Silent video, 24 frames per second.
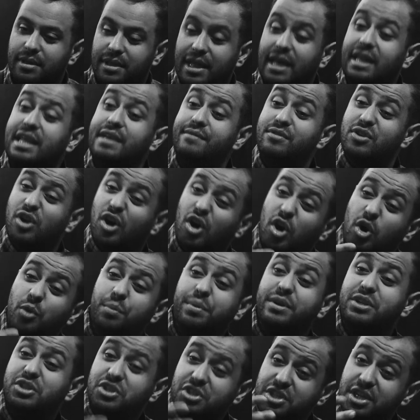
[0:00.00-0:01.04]
that even
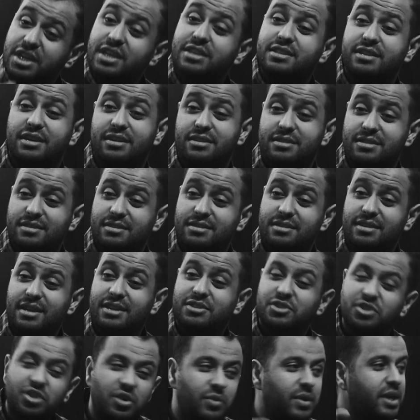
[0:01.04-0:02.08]
hope in Jesus,
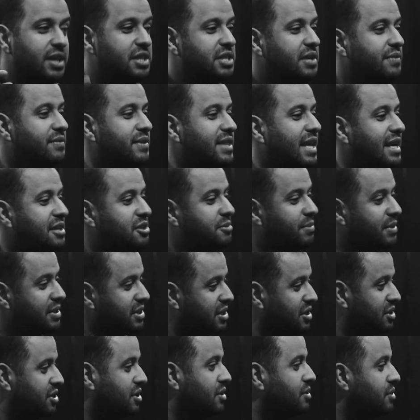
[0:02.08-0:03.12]
it's so easy for that to be
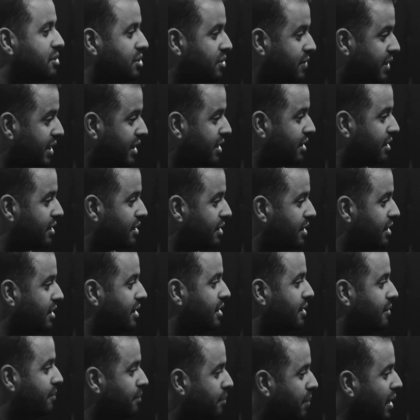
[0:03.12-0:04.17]
deteriorated
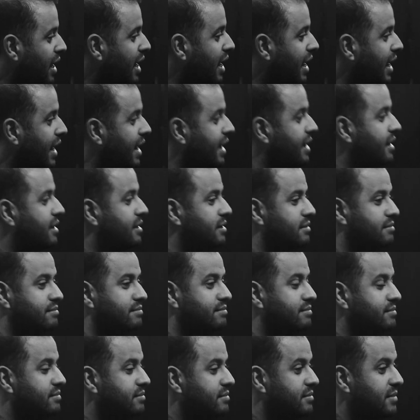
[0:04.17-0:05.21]
by
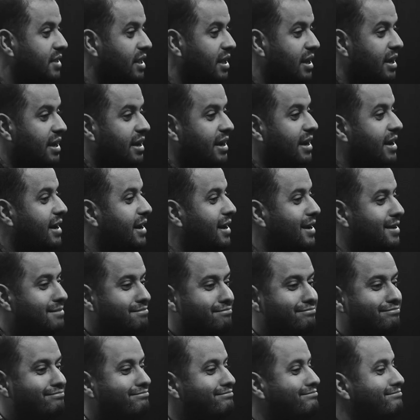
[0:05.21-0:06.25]

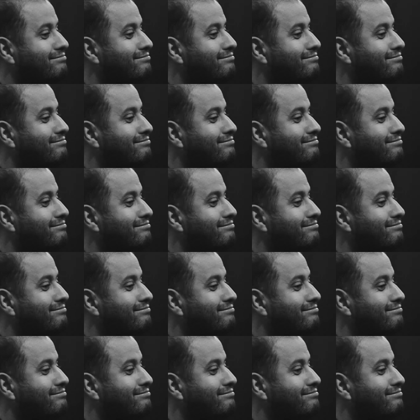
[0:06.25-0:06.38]
an